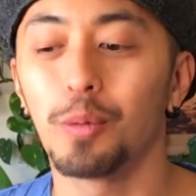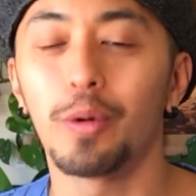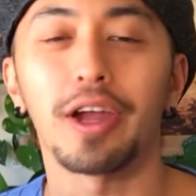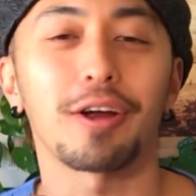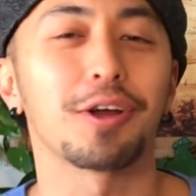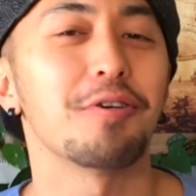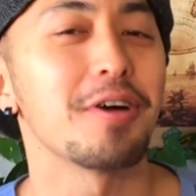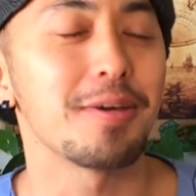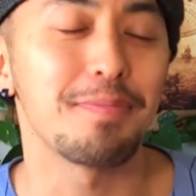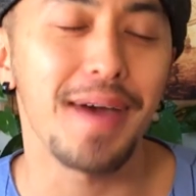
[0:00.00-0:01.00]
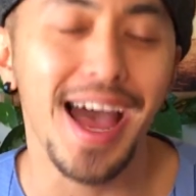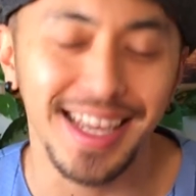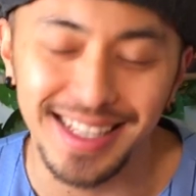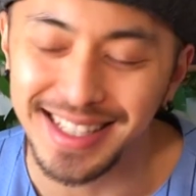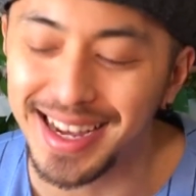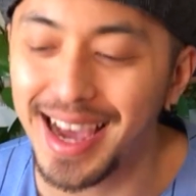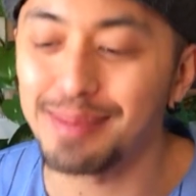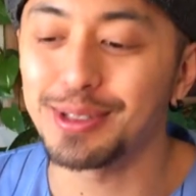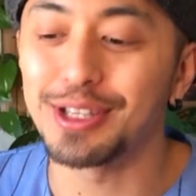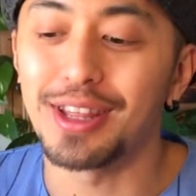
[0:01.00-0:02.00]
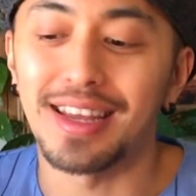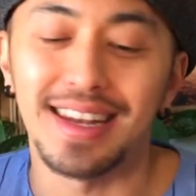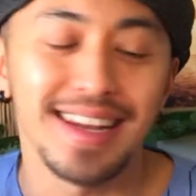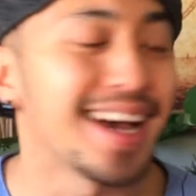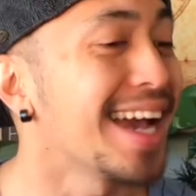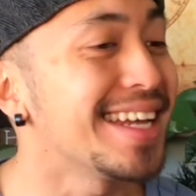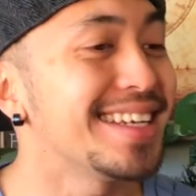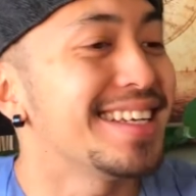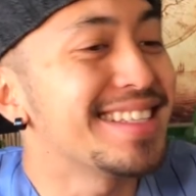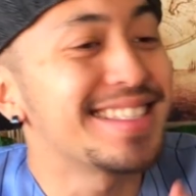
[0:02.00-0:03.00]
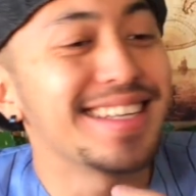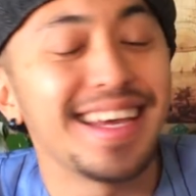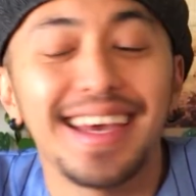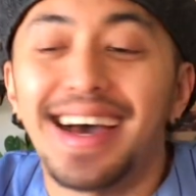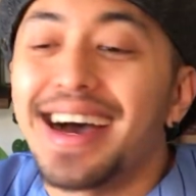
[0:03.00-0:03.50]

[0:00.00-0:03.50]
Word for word: We are going back in time to the 90s today.